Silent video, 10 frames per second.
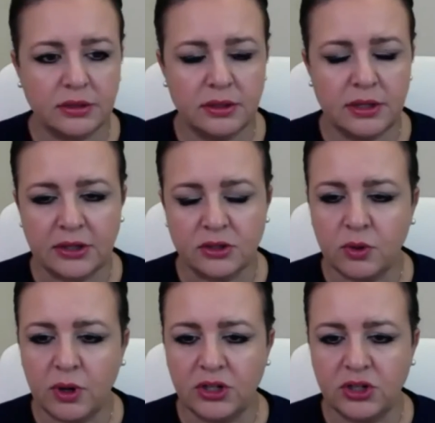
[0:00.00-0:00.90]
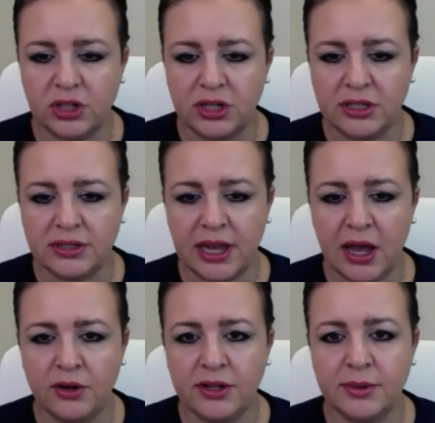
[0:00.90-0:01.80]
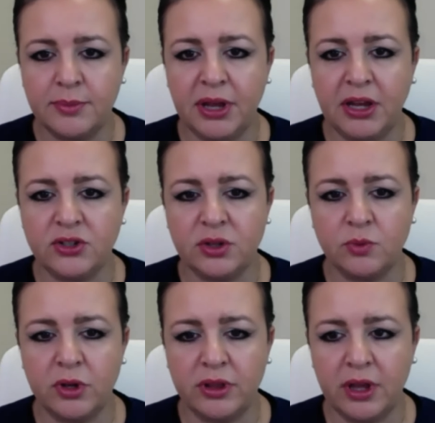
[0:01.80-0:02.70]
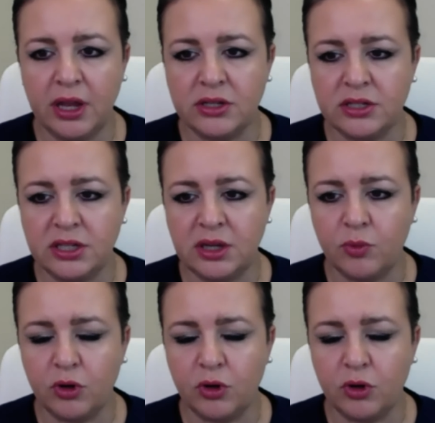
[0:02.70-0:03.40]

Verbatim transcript: Next question is, how does a patient with a DIEP